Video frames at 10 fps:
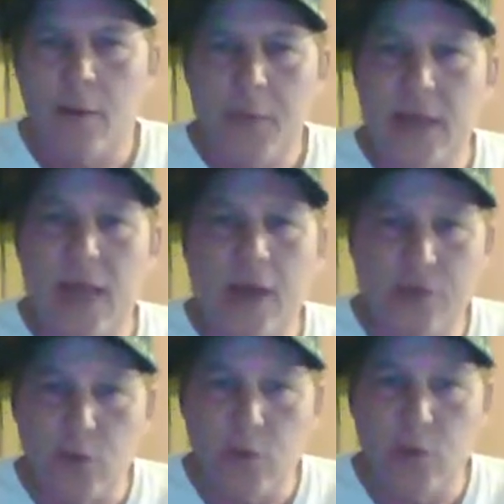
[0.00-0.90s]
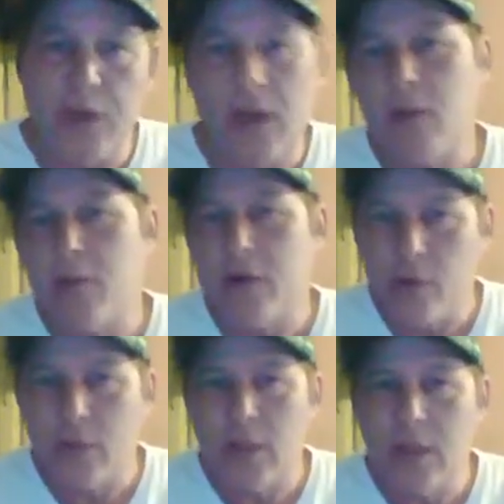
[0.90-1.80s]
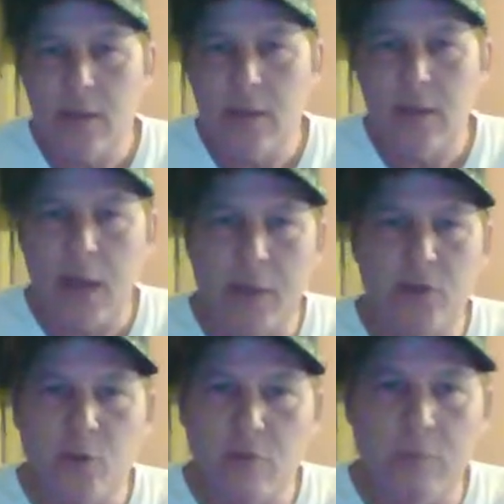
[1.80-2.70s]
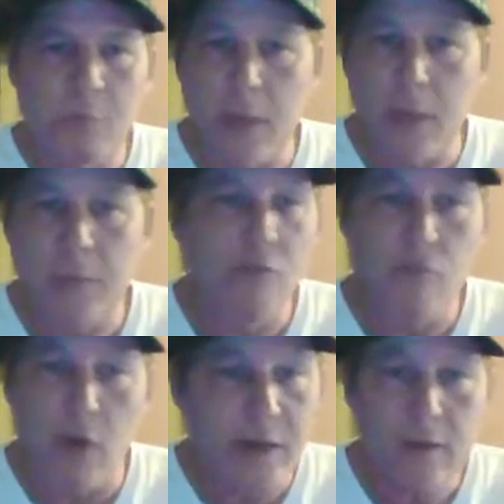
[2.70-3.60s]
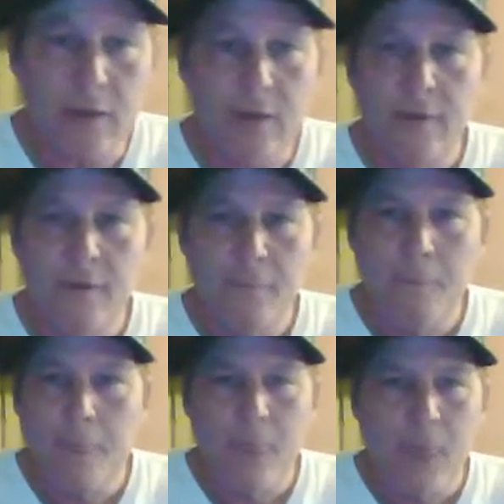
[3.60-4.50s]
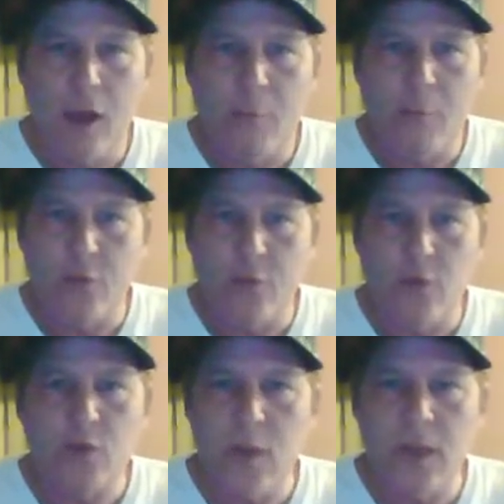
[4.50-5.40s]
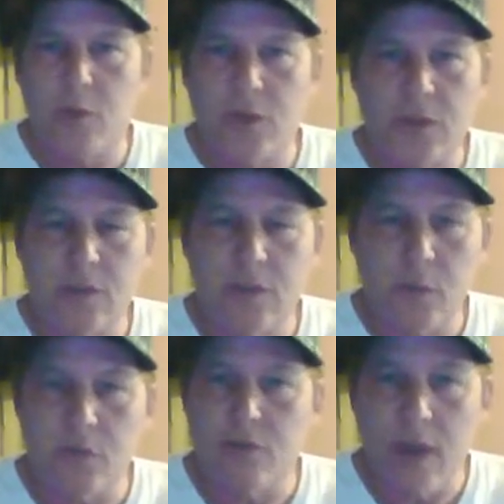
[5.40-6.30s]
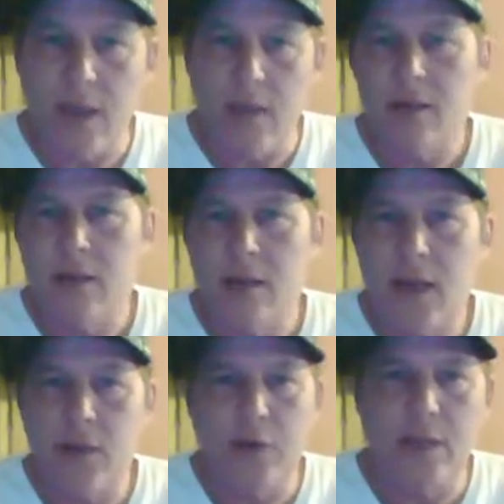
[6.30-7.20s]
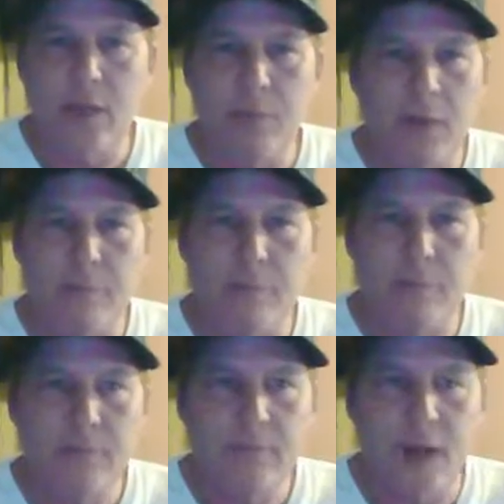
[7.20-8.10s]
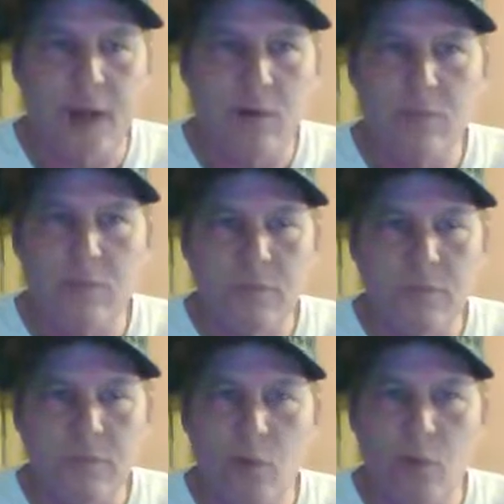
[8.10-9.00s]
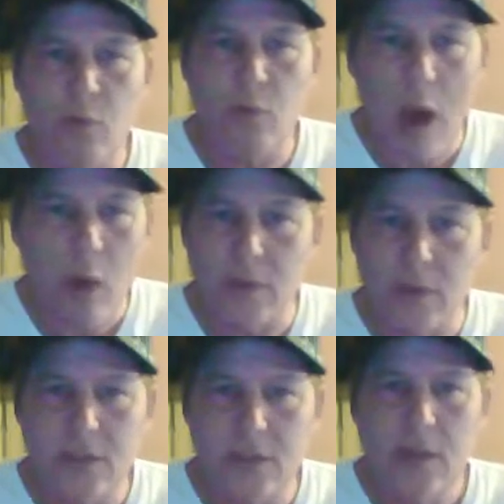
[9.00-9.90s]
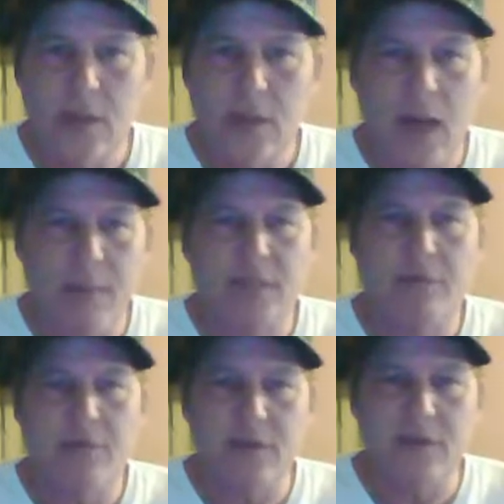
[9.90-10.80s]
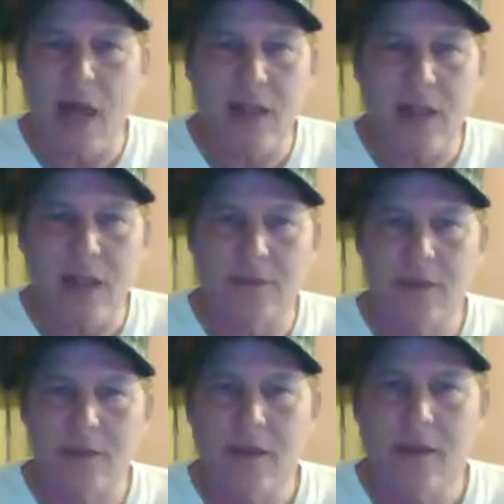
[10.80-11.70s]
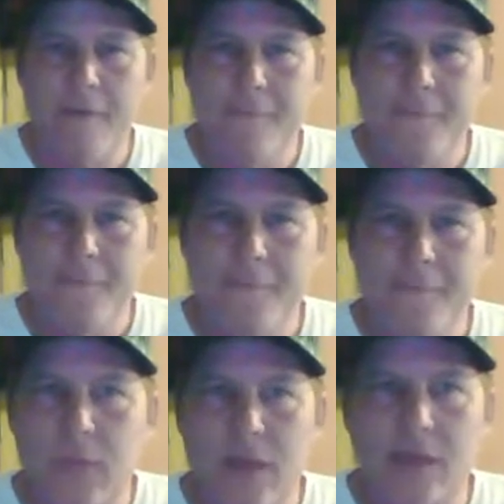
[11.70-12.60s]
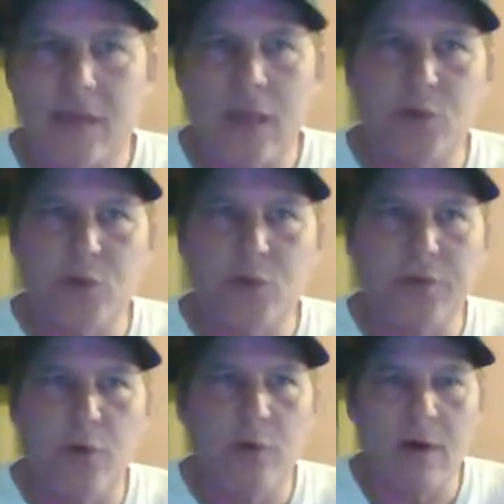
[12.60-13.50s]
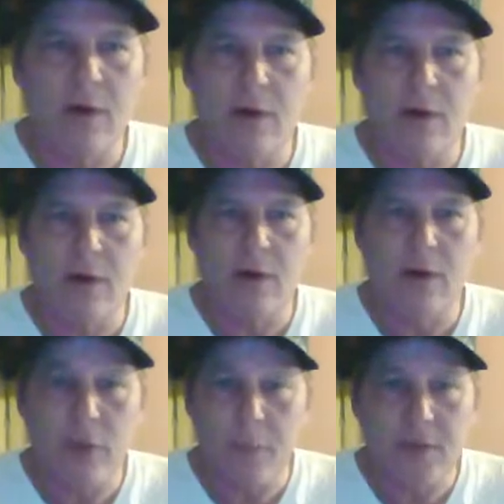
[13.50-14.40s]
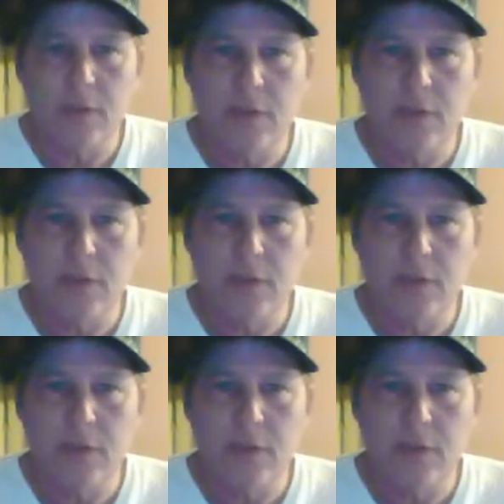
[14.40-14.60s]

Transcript: In the afternoon, if I gotta work early, I might do maybe a run. My first week was great. I only did like, I don't know, a little over 2 hours. I made $77. I was only for 4 trips.